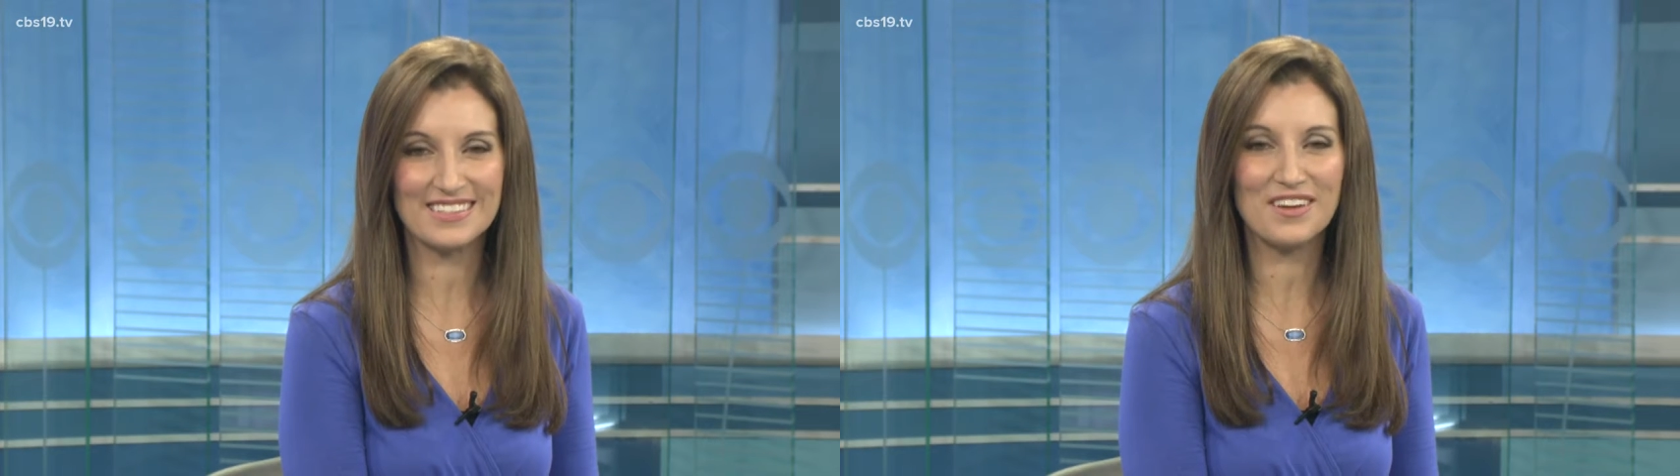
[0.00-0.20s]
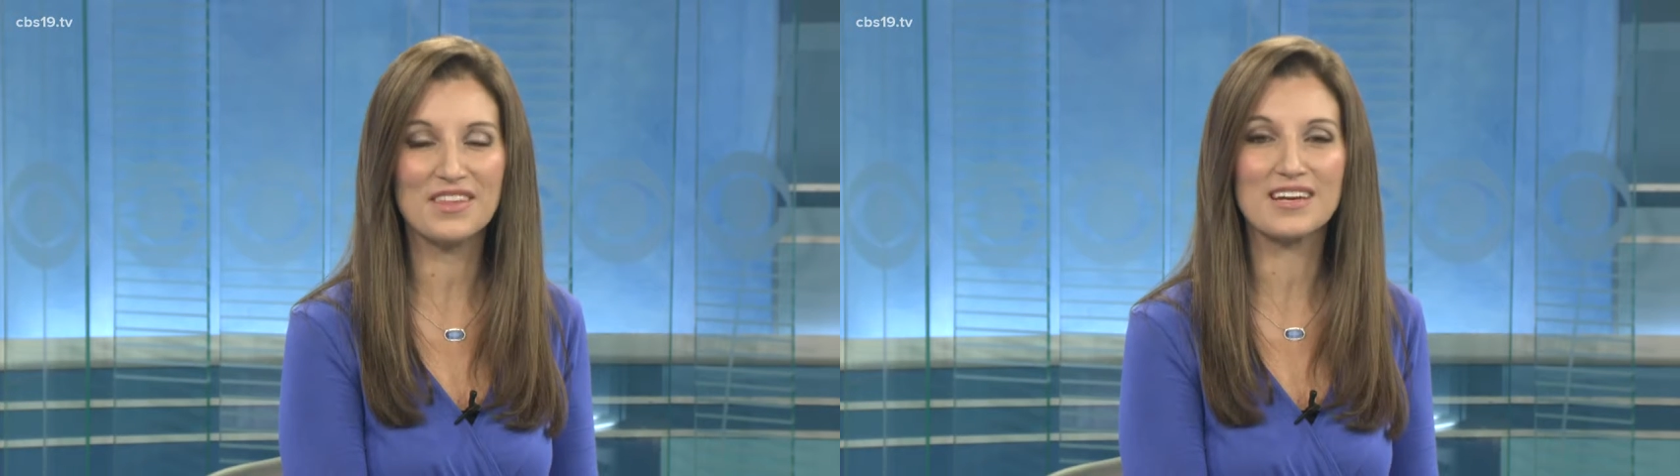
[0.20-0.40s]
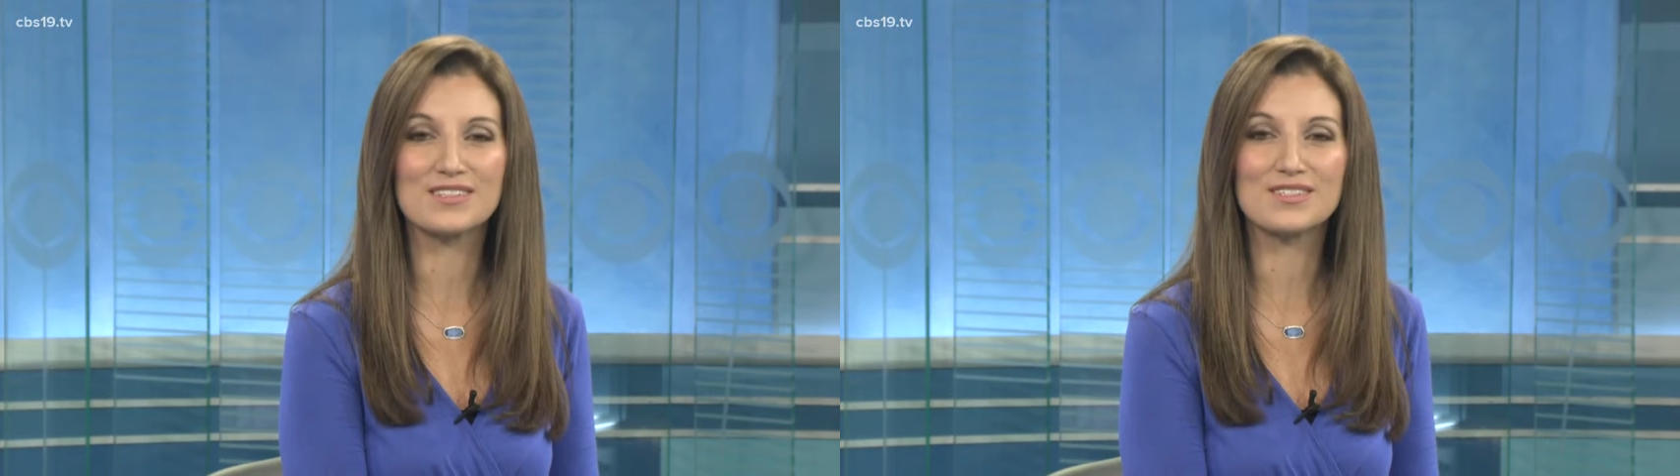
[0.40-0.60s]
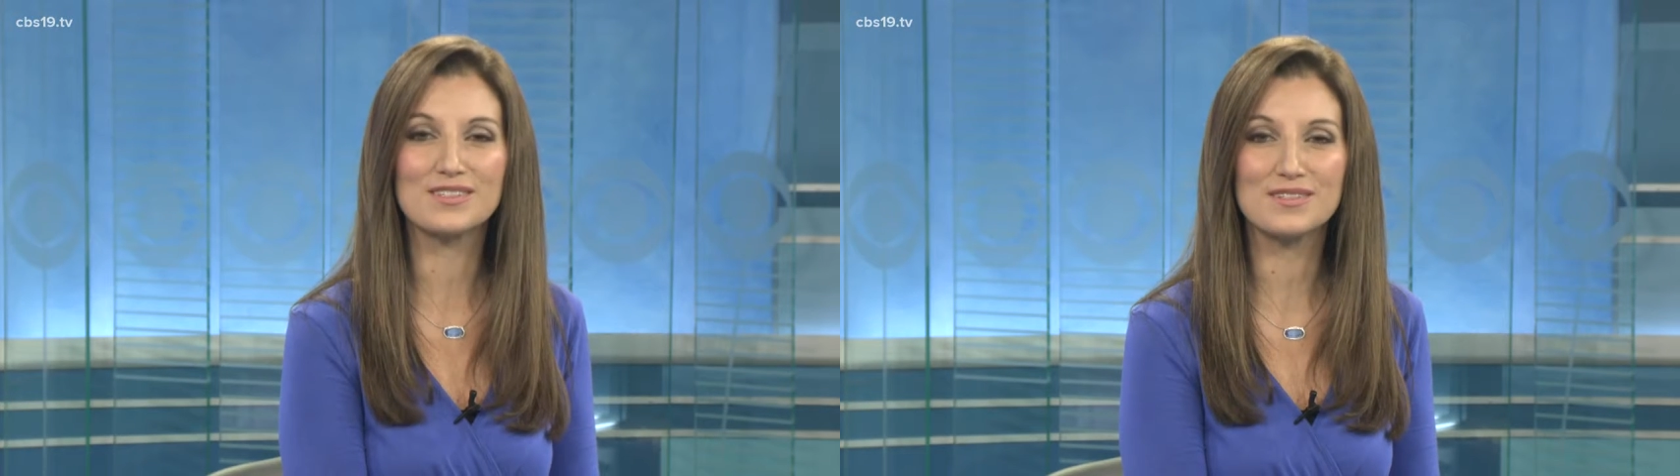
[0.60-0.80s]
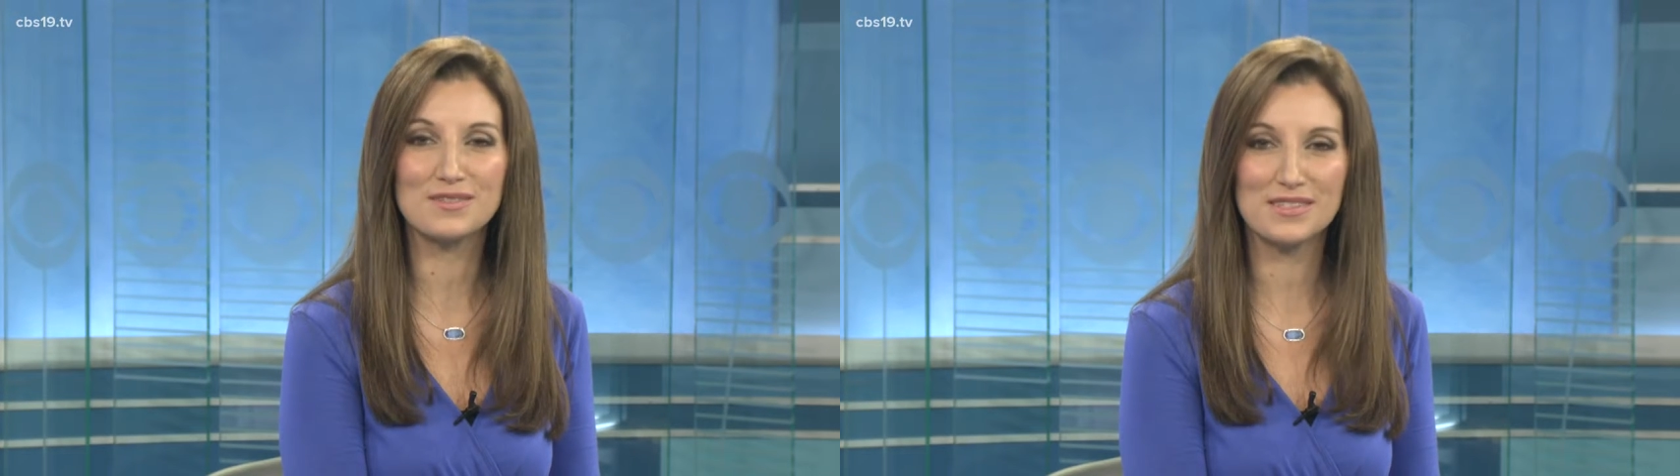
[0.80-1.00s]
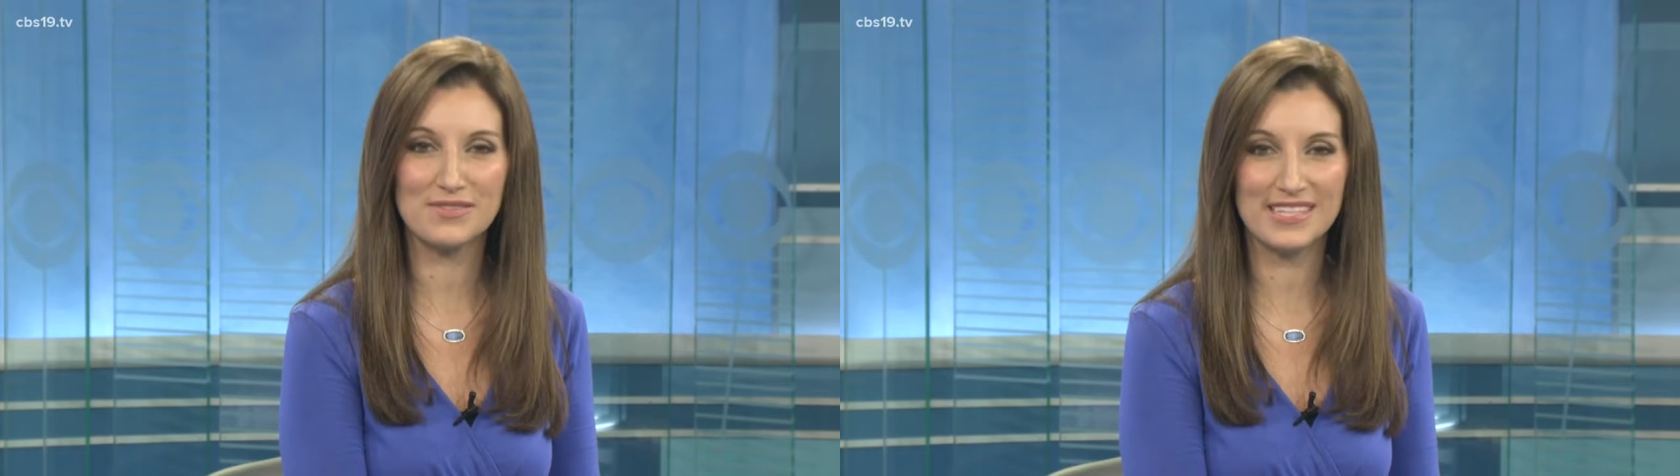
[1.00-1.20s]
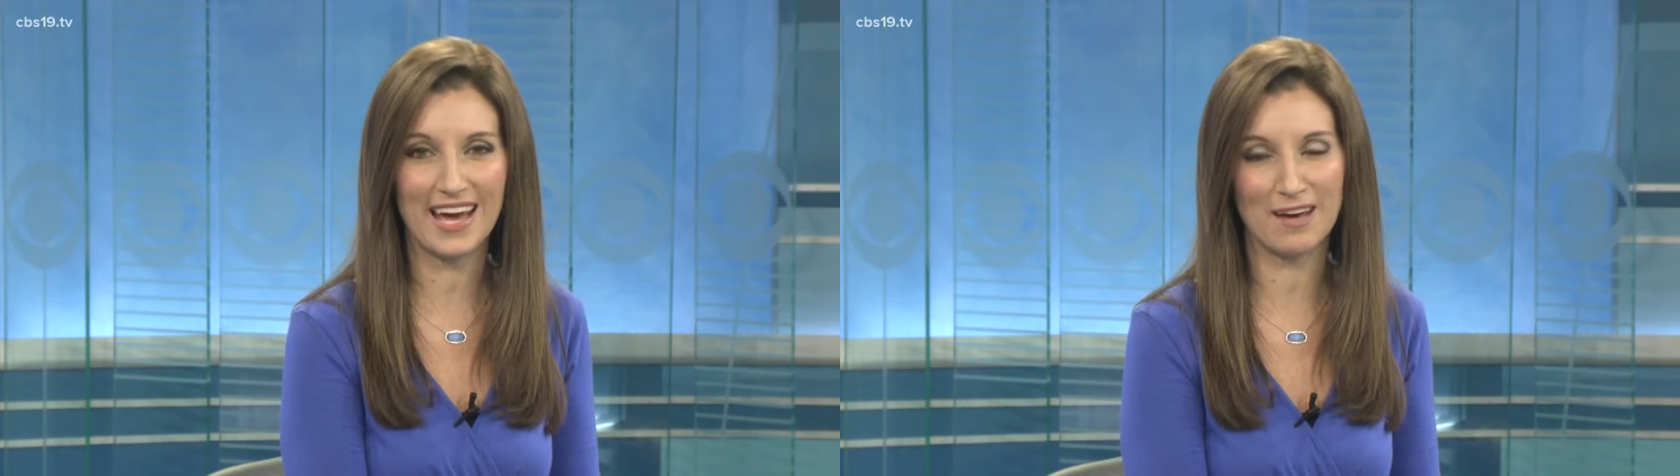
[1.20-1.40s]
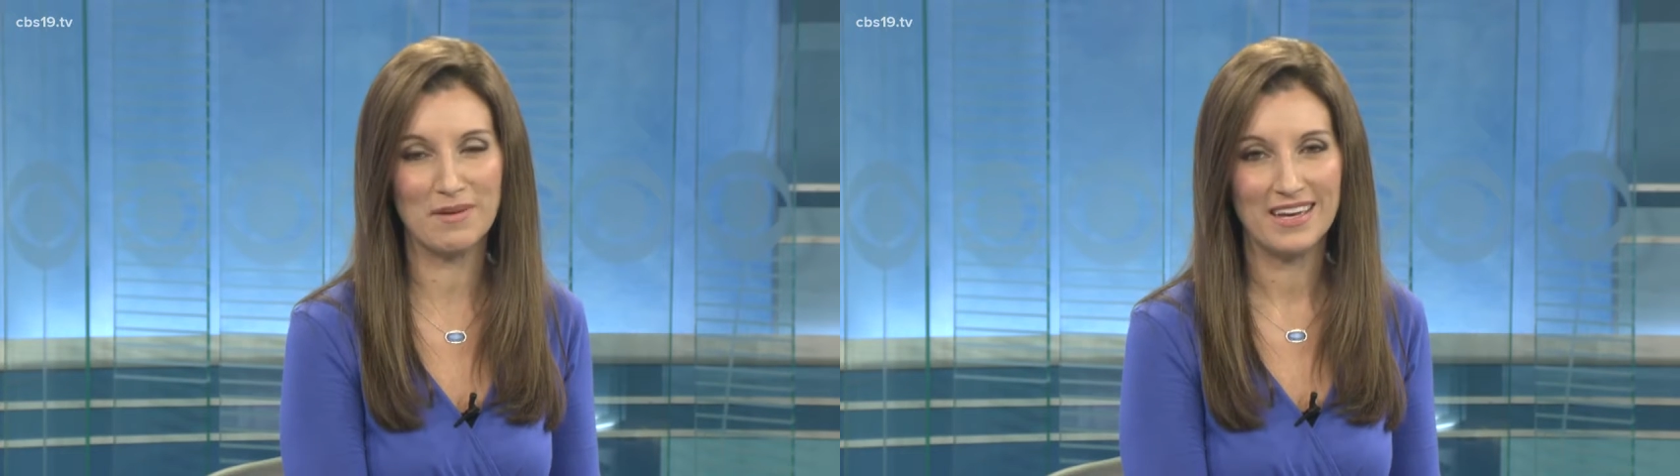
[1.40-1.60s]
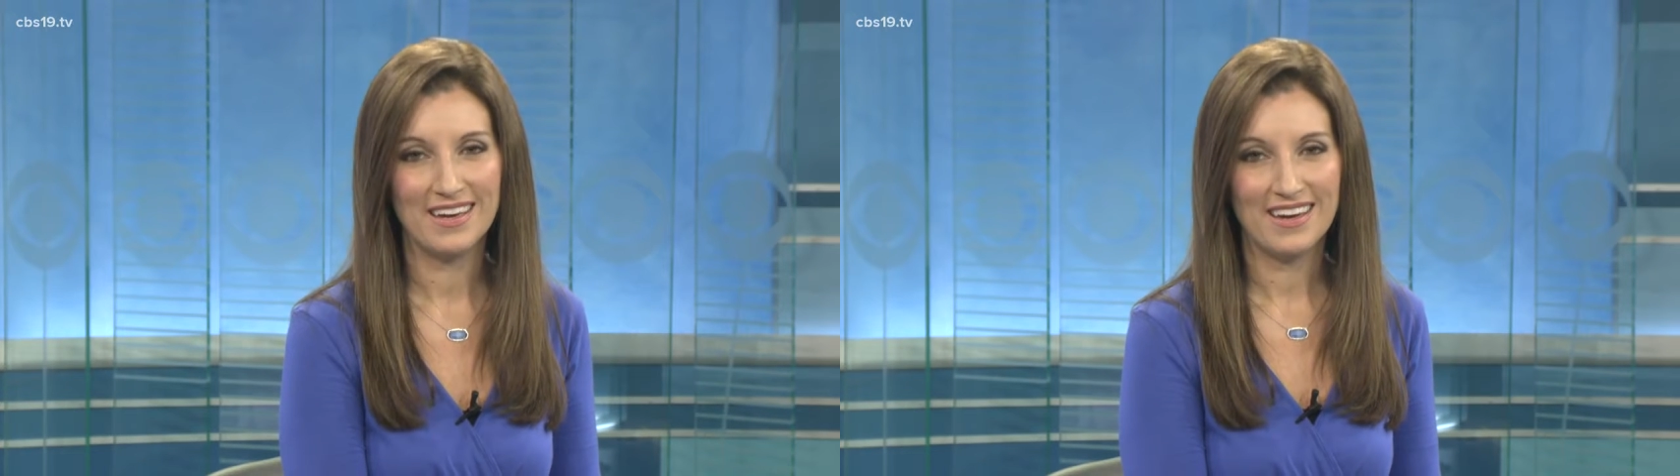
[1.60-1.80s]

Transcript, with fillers: click on the exclusives tab